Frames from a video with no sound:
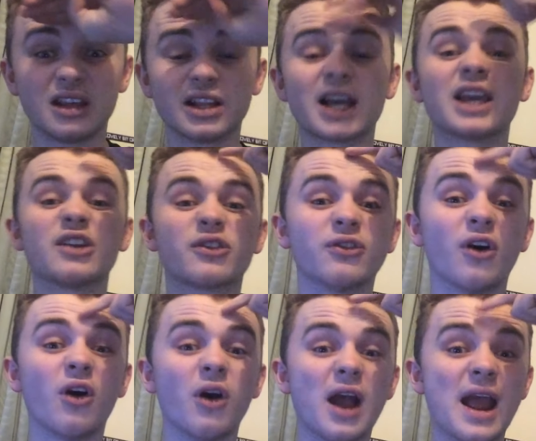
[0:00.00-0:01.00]
like his
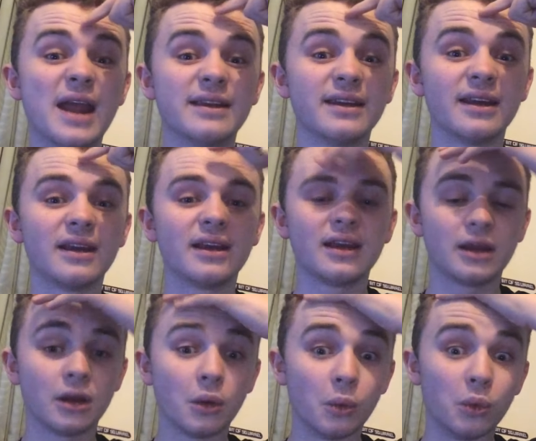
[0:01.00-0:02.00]
forehead,
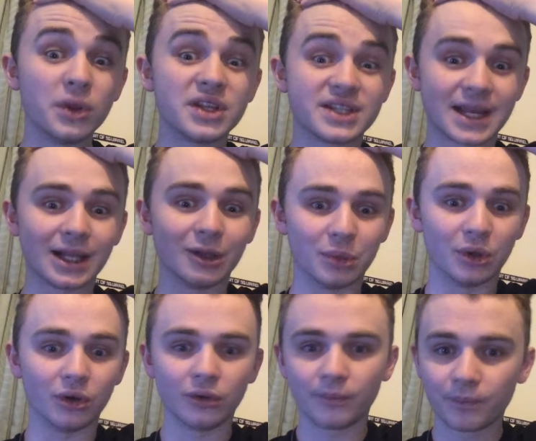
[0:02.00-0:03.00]
with his
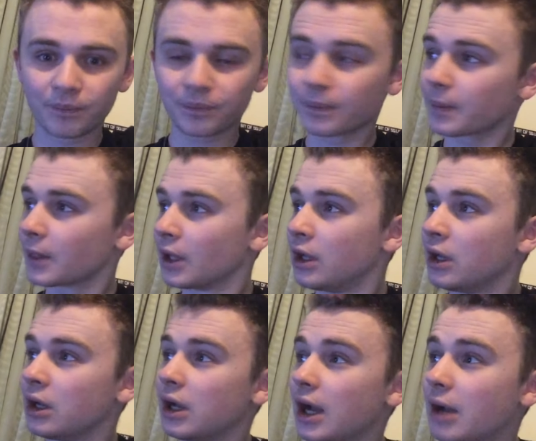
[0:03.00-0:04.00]
elbow.
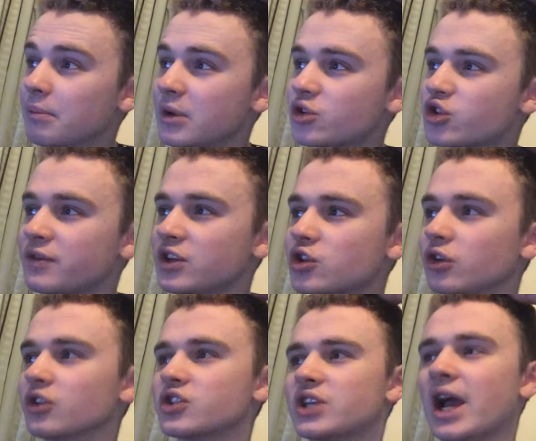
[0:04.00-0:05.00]
And Mitrovic
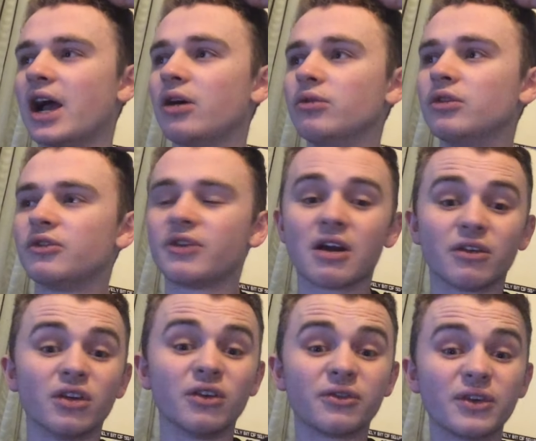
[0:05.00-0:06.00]
goes down. Fair
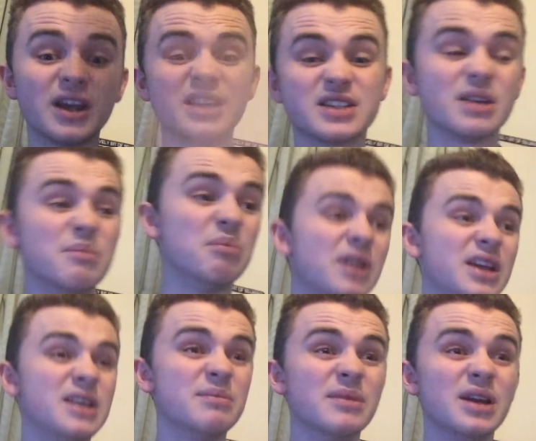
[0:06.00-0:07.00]
enough. He
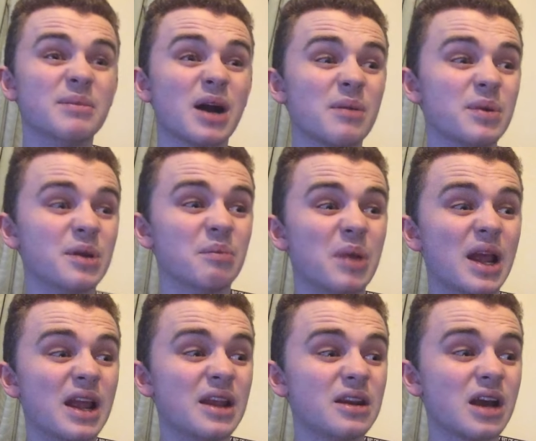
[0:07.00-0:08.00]
might be in
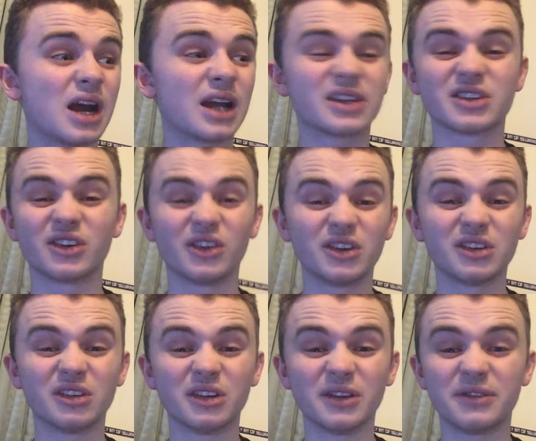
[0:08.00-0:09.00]
pain. I don't
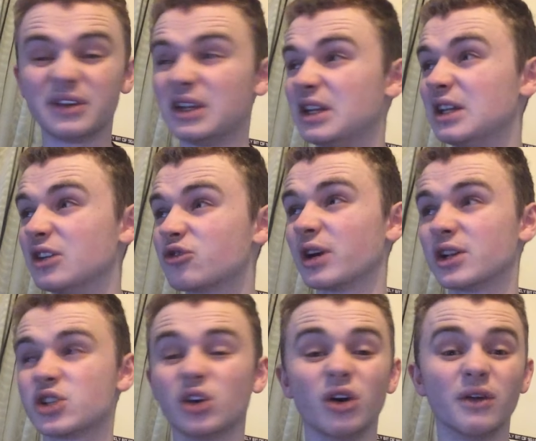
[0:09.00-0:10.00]
know if he
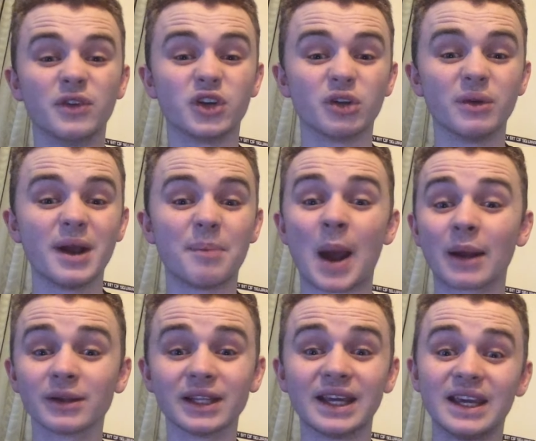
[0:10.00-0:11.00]
tried to overdo it.
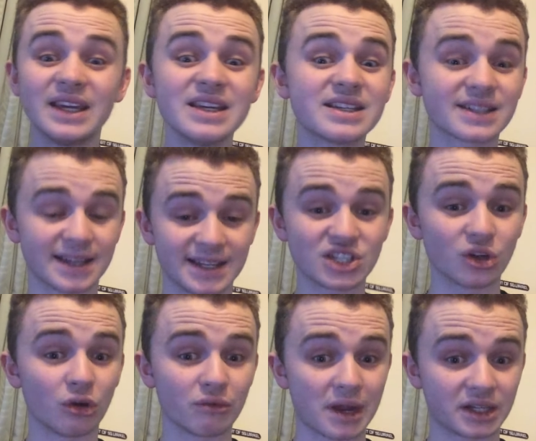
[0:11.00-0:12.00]
Apparently, he said it's
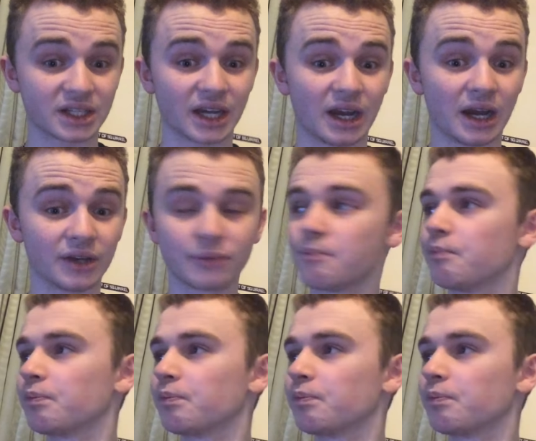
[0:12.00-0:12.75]
not a red card.